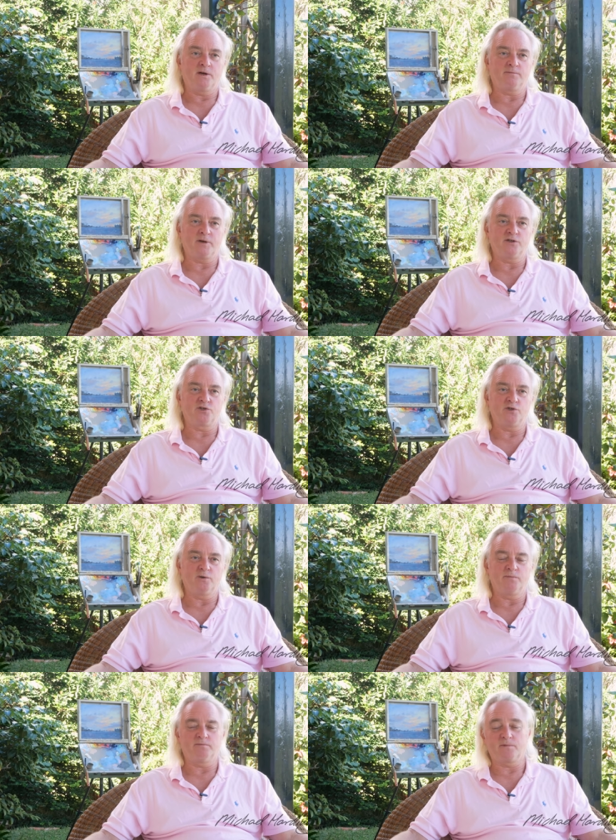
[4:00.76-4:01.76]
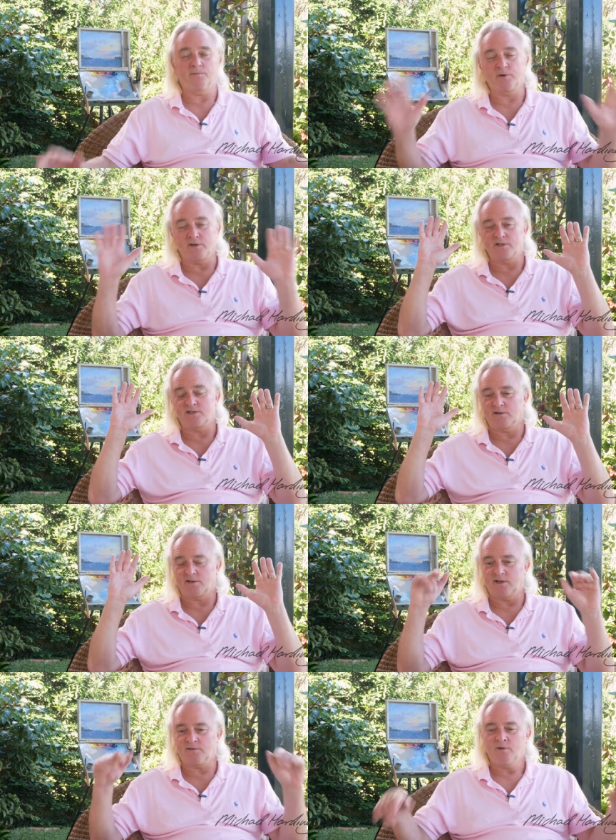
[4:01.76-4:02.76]
my paint tube. And apologies at
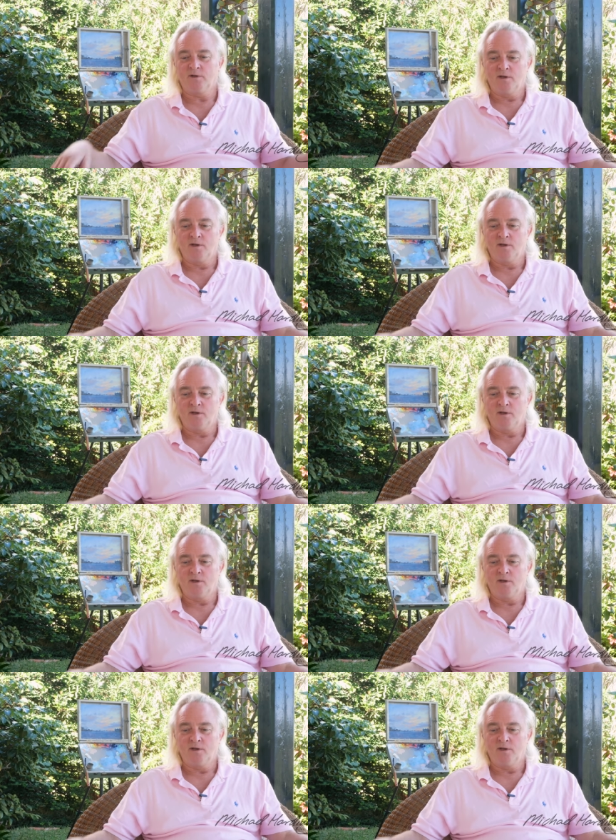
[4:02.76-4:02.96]
that.